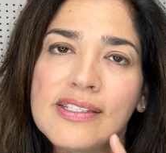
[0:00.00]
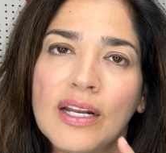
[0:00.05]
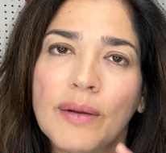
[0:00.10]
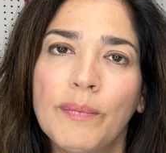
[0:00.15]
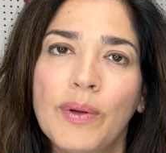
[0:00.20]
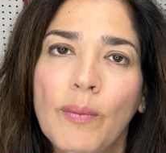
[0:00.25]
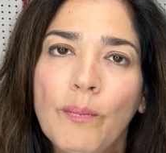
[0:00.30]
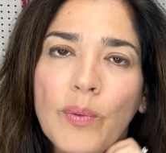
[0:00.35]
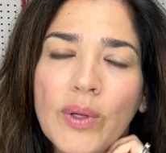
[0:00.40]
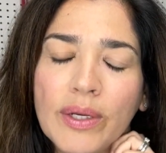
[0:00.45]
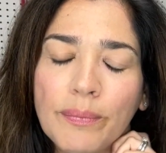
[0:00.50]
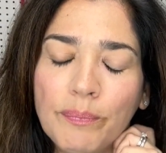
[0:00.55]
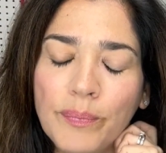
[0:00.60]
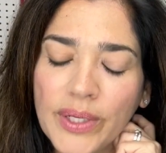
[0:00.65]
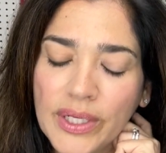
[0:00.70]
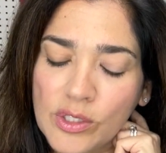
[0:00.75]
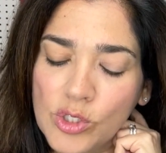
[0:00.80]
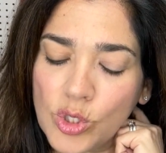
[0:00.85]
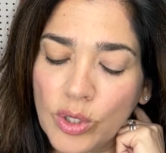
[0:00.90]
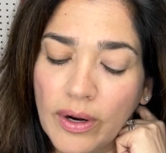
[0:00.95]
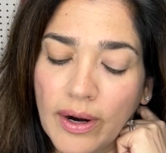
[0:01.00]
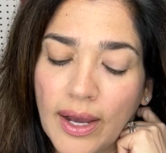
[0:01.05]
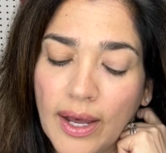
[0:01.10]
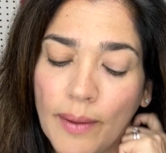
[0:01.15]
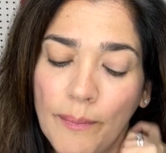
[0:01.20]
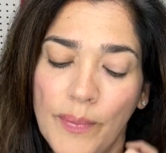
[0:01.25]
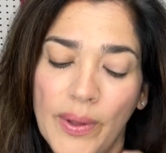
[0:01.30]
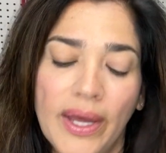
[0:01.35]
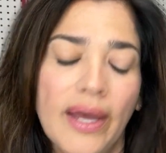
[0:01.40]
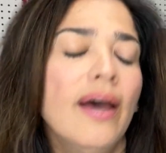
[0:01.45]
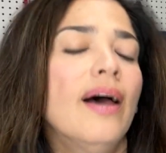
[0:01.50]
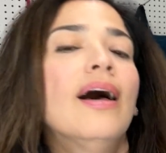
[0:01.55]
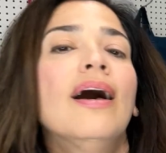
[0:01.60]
and I'm going to put a picture up.